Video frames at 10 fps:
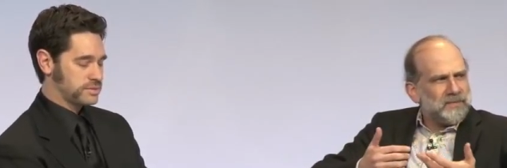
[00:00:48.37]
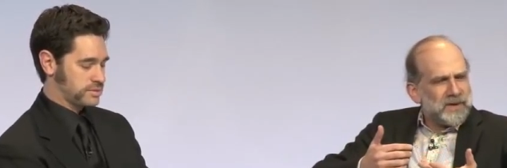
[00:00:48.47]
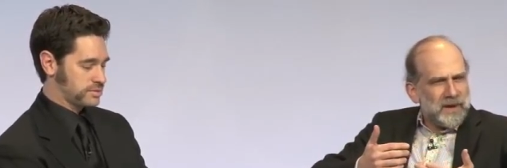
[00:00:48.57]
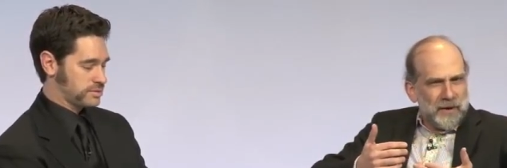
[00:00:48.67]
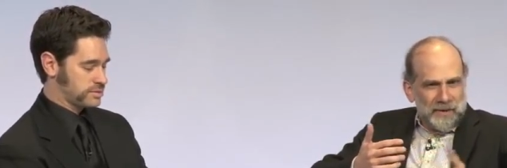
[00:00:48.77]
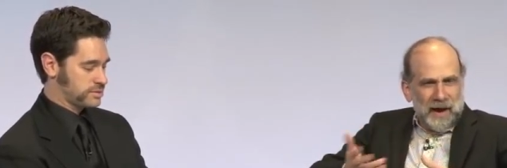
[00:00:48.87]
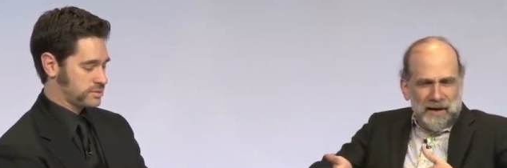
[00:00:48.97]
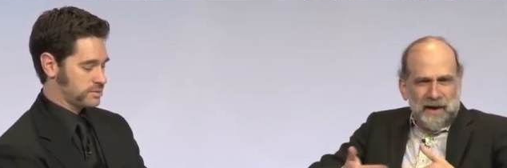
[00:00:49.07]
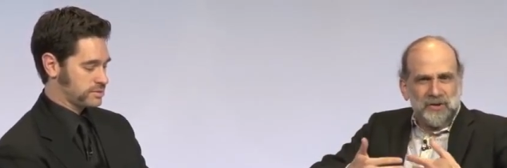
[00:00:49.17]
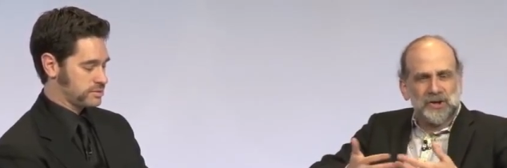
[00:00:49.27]
Speaker 1: you know, I,
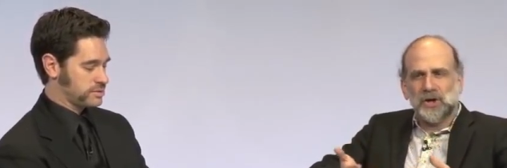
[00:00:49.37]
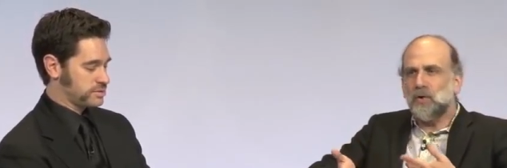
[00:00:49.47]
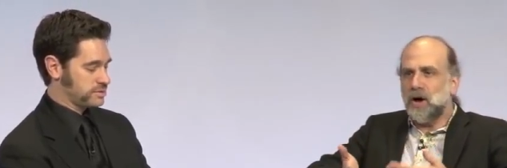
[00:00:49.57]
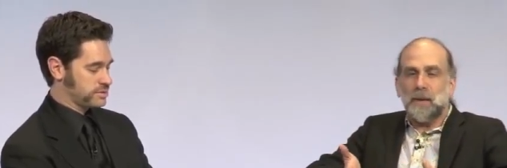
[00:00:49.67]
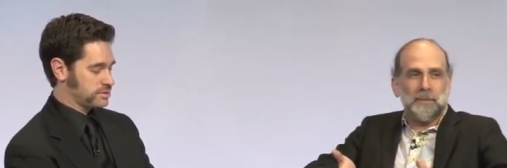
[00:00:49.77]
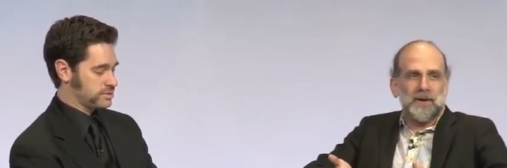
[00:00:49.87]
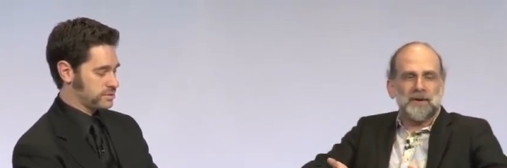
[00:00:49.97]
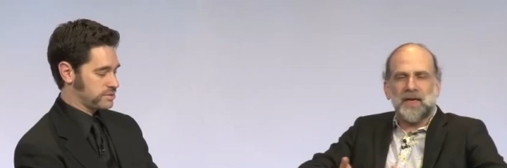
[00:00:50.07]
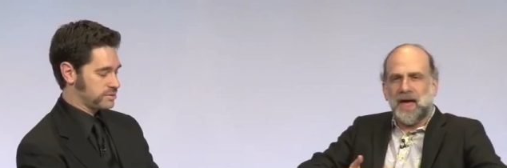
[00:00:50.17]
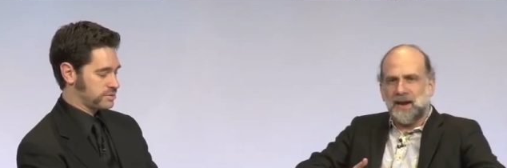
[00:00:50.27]
have shown up under
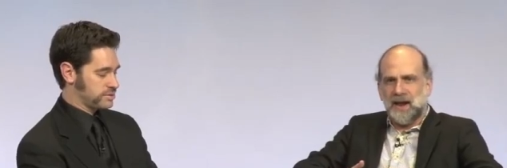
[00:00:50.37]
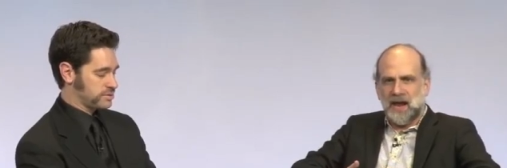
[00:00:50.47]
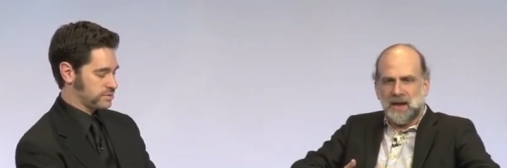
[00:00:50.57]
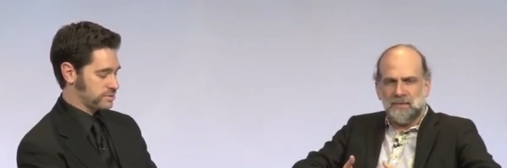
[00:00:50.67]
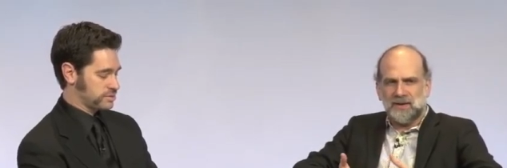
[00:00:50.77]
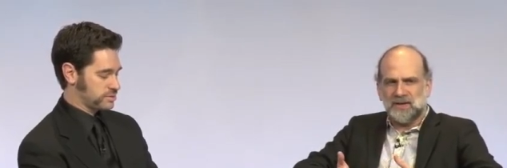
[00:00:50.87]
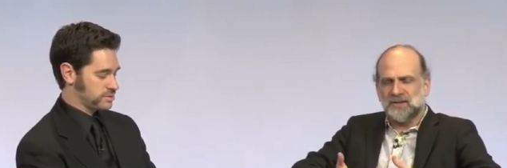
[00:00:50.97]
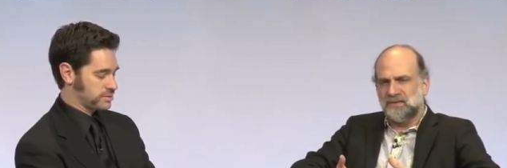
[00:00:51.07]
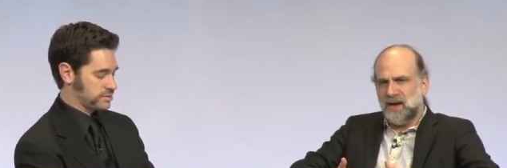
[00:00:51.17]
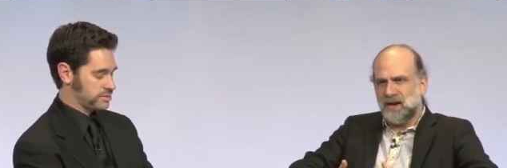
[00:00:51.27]
that name at this
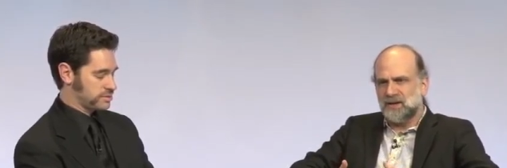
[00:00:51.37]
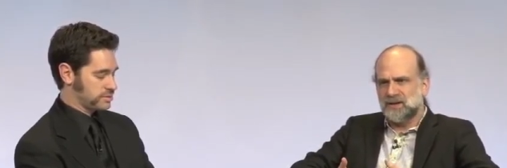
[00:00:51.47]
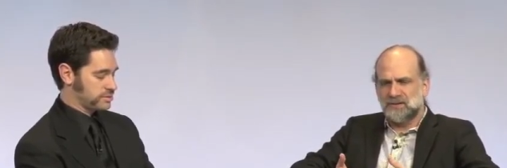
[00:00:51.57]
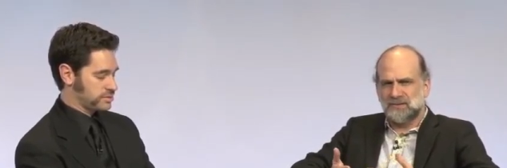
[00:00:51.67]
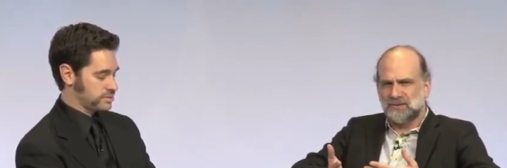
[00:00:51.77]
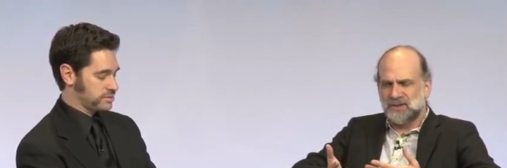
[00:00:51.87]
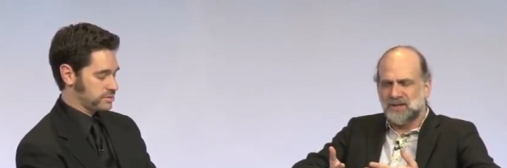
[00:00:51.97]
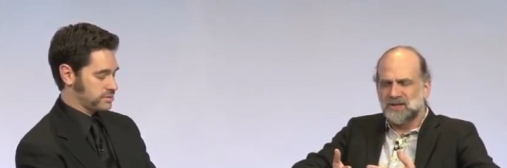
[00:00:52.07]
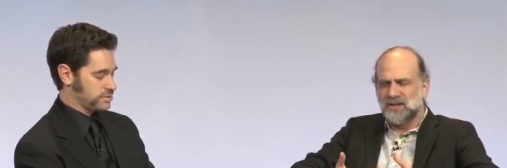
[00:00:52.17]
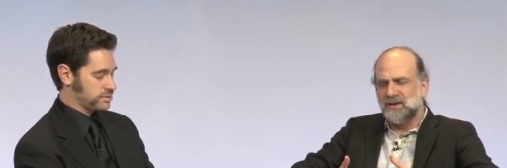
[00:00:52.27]
event
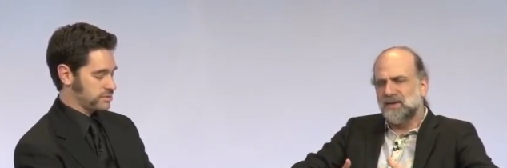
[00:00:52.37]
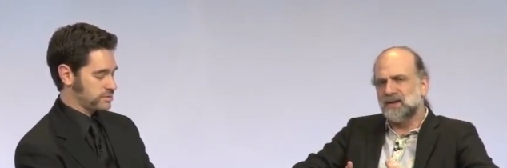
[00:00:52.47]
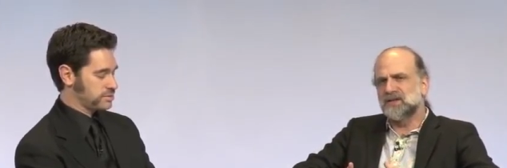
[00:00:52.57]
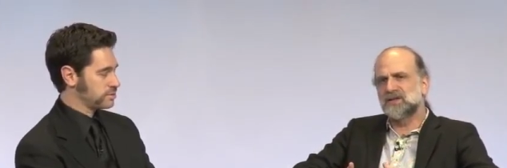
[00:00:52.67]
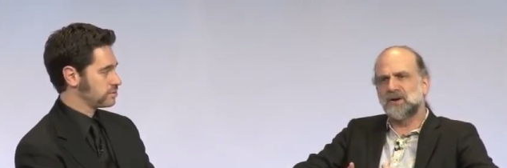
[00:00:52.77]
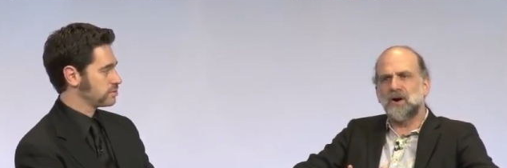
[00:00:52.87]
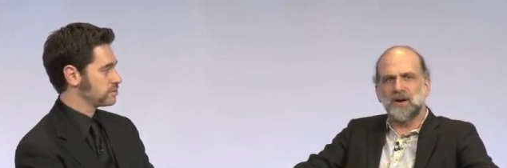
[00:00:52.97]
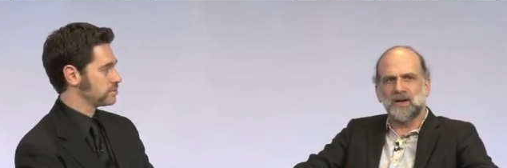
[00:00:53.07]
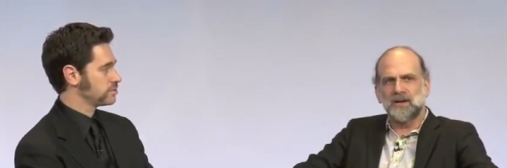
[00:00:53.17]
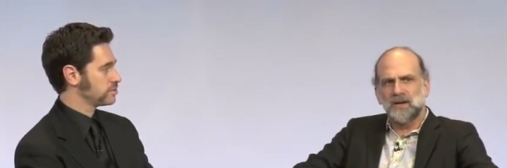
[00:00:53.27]
since the event started.